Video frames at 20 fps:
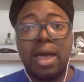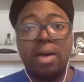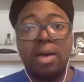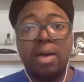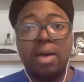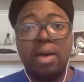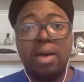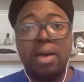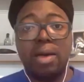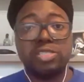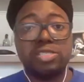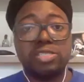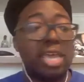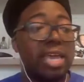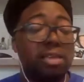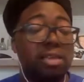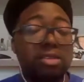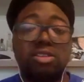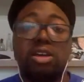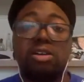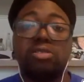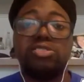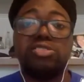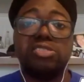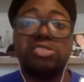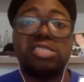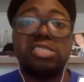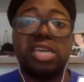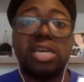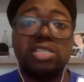She's saying,
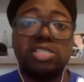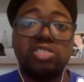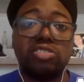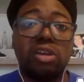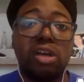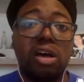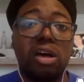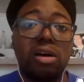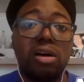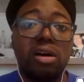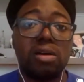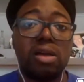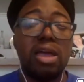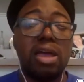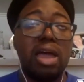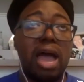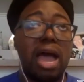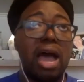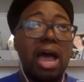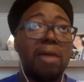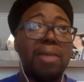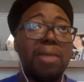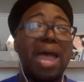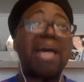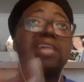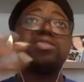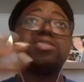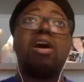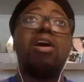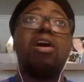just stay strong.
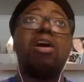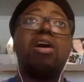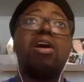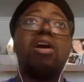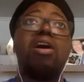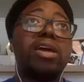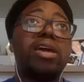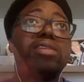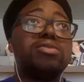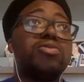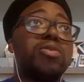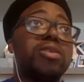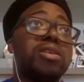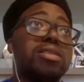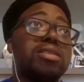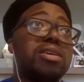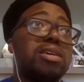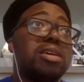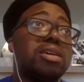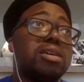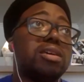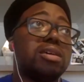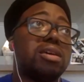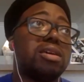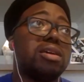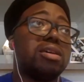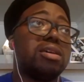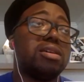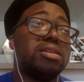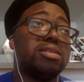As always, Dorothy
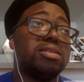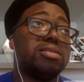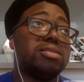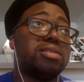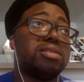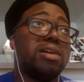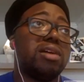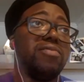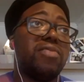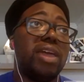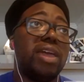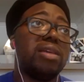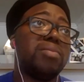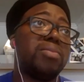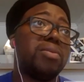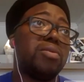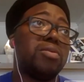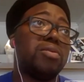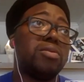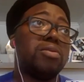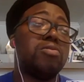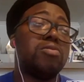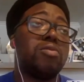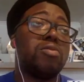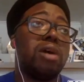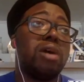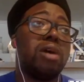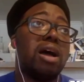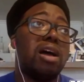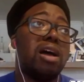is
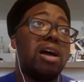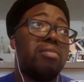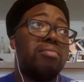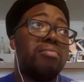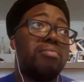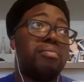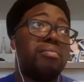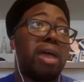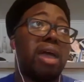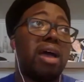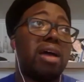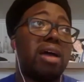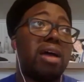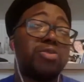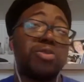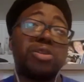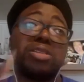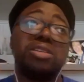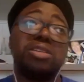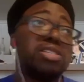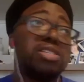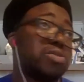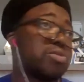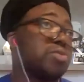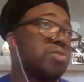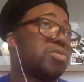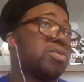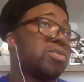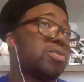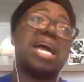available. Dorothy
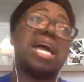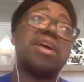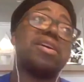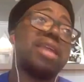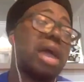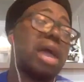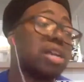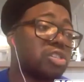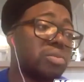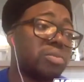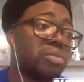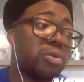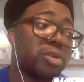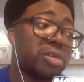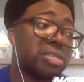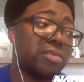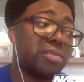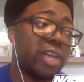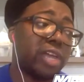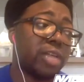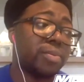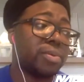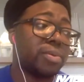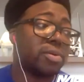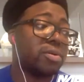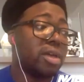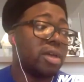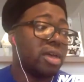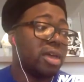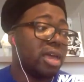Drew, the entire national board is available.